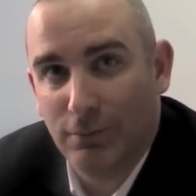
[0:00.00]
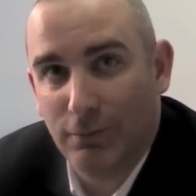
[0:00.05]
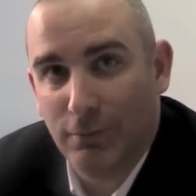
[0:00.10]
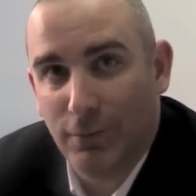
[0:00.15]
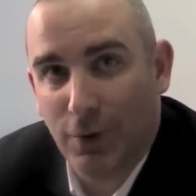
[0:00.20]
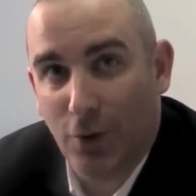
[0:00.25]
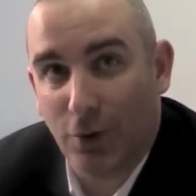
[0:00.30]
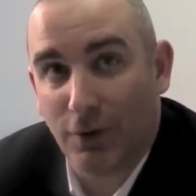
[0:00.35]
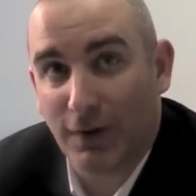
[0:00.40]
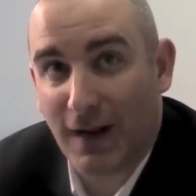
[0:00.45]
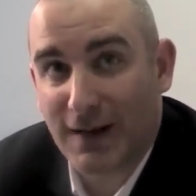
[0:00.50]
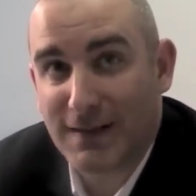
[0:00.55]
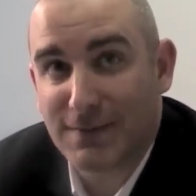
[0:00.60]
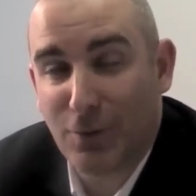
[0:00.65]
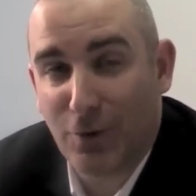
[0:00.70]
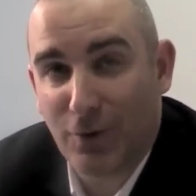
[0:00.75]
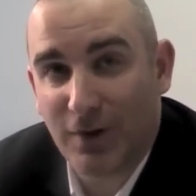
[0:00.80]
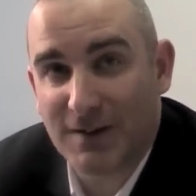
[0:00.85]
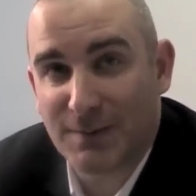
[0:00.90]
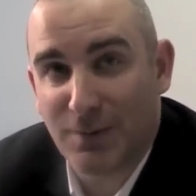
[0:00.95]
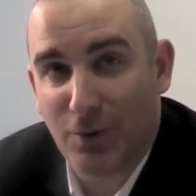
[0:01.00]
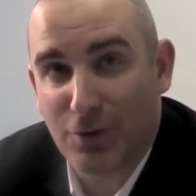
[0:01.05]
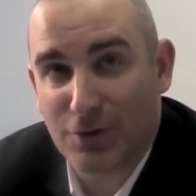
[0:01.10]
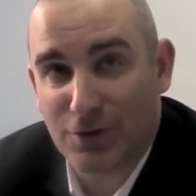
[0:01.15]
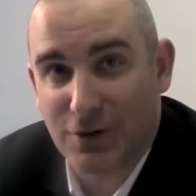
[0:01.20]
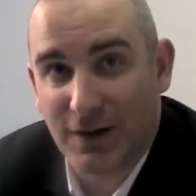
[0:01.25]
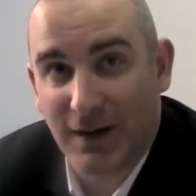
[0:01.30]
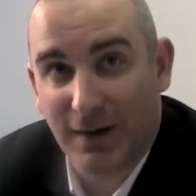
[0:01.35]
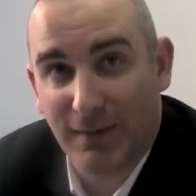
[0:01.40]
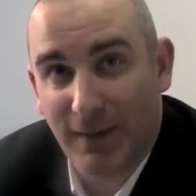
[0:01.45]
you know, that's more
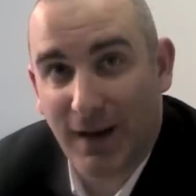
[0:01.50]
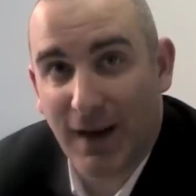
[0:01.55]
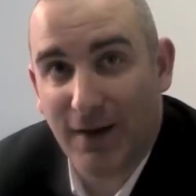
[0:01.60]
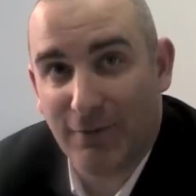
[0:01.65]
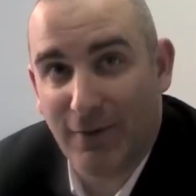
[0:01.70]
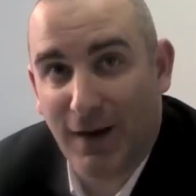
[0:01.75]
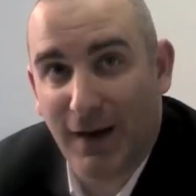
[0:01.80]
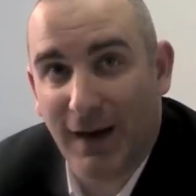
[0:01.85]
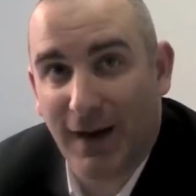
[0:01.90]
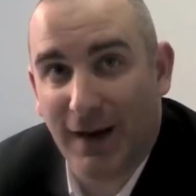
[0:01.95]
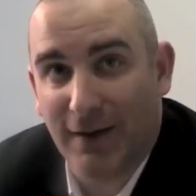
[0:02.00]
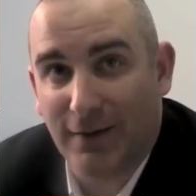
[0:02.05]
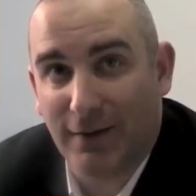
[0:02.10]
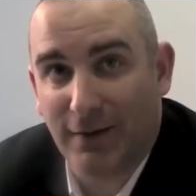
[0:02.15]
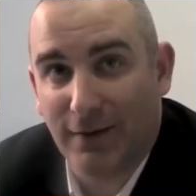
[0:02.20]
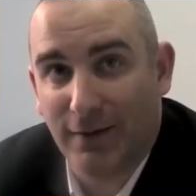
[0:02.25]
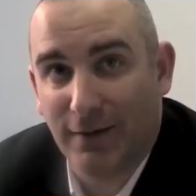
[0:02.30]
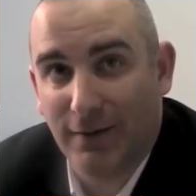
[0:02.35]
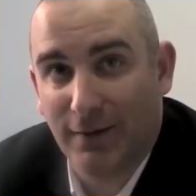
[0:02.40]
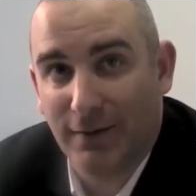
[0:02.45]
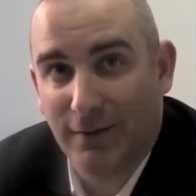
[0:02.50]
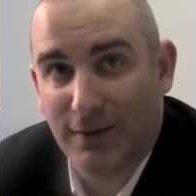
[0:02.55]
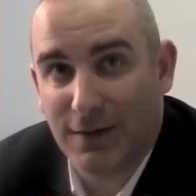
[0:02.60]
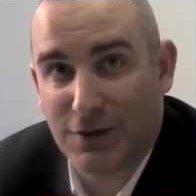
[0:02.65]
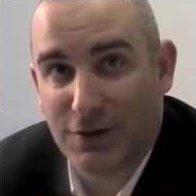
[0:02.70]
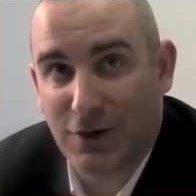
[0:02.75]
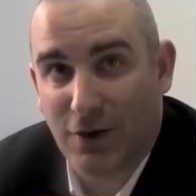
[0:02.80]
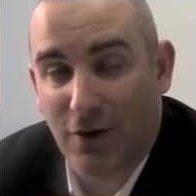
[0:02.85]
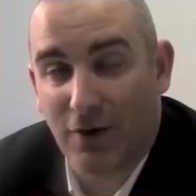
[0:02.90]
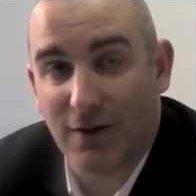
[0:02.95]
exposure than getting relegated
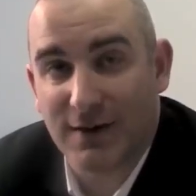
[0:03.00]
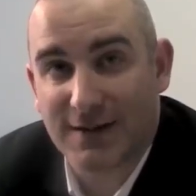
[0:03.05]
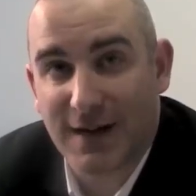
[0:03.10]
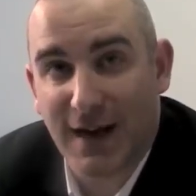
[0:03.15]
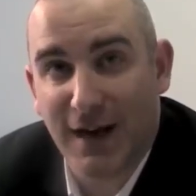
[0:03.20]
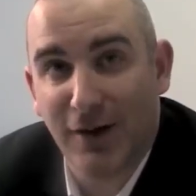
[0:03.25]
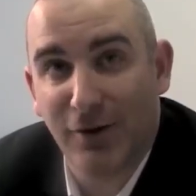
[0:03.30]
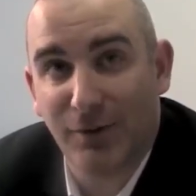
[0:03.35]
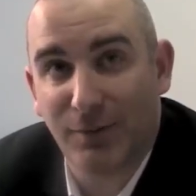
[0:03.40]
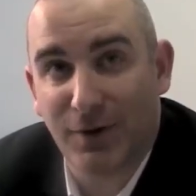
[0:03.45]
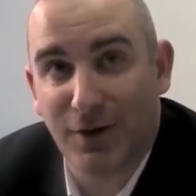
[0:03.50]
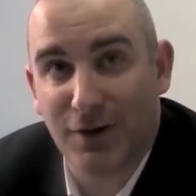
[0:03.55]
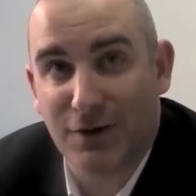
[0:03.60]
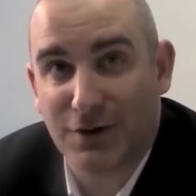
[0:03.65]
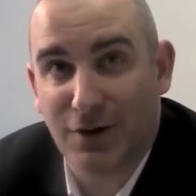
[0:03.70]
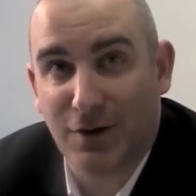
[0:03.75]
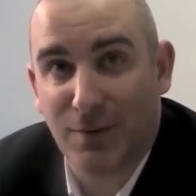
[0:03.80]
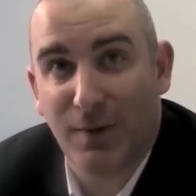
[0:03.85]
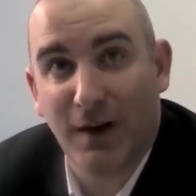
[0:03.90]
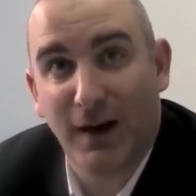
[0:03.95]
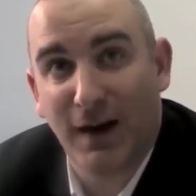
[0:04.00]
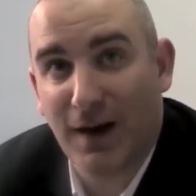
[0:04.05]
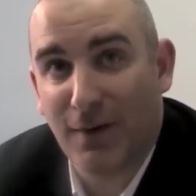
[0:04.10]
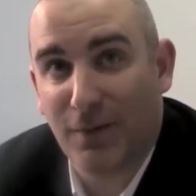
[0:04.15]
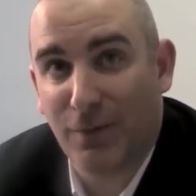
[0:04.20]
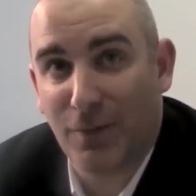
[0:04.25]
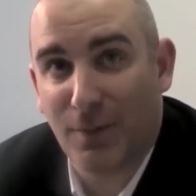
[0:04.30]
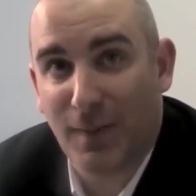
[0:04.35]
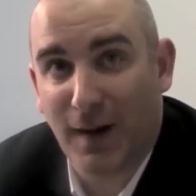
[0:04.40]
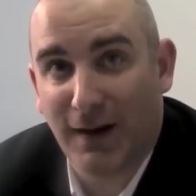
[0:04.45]
this year or staying up this year, bringing
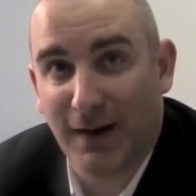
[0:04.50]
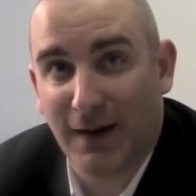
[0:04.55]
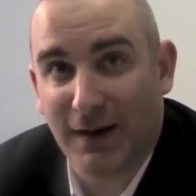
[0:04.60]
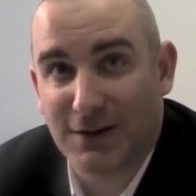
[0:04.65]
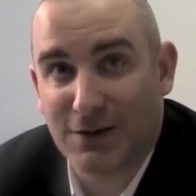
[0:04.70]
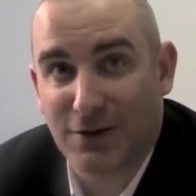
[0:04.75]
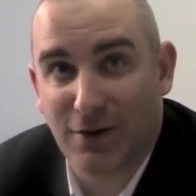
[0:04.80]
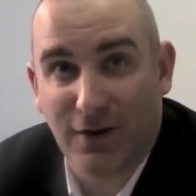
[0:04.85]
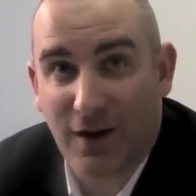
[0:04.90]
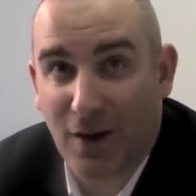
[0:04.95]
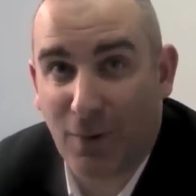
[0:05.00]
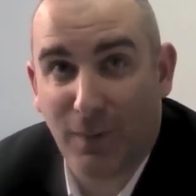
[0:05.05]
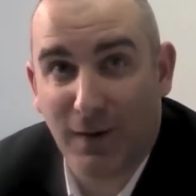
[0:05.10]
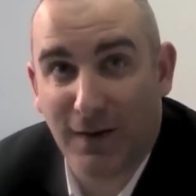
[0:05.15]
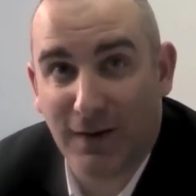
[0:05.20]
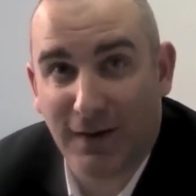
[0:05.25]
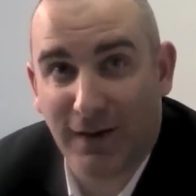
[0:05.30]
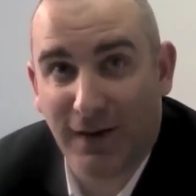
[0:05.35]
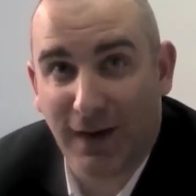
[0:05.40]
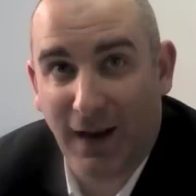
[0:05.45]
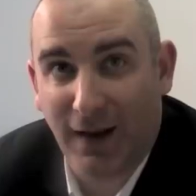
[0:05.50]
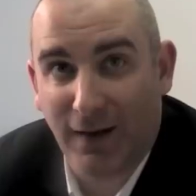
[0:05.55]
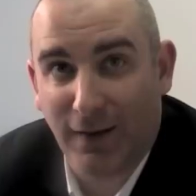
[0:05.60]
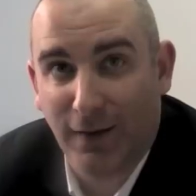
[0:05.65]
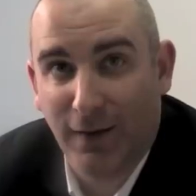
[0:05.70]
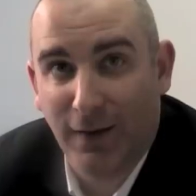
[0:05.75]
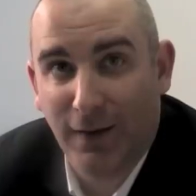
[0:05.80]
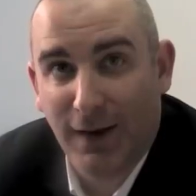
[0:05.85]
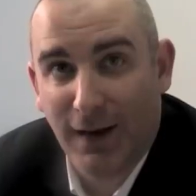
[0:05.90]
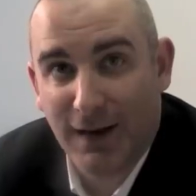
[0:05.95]
everyone back next year and not winning it again.
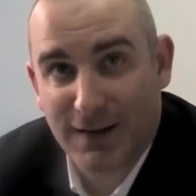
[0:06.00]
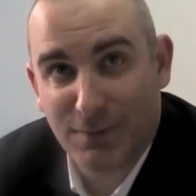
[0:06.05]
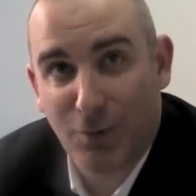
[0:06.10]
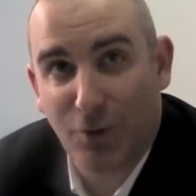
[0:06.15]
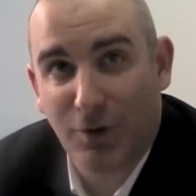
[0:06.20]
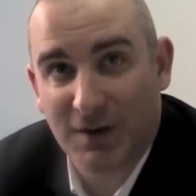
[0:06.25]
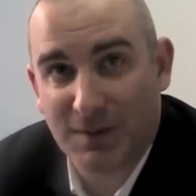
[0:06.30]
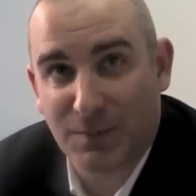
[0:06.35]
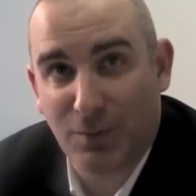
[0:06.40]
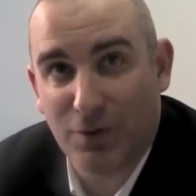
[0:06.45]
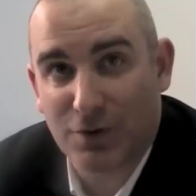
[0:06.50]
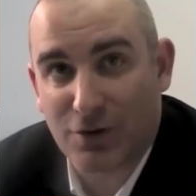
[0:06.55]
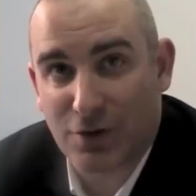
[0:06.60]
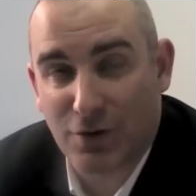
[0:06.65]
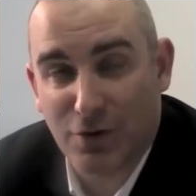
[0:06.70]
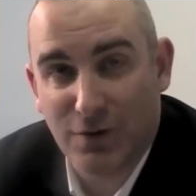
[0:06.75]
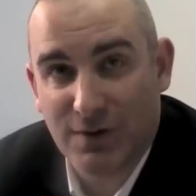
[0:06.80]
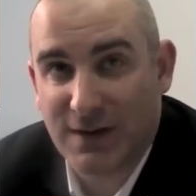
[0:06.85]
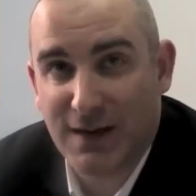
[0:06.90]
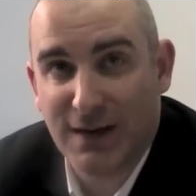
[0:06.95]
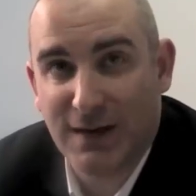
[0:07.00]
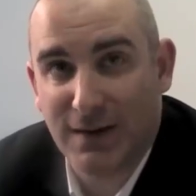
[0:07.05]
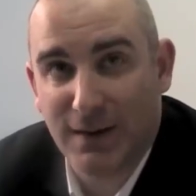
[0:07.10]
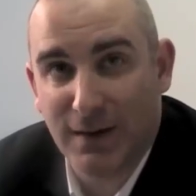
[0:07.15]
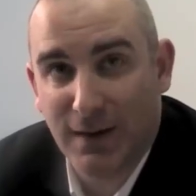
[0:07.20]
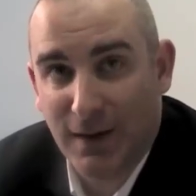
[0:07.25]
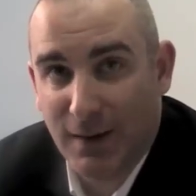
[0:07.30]
It's more exposure. You see the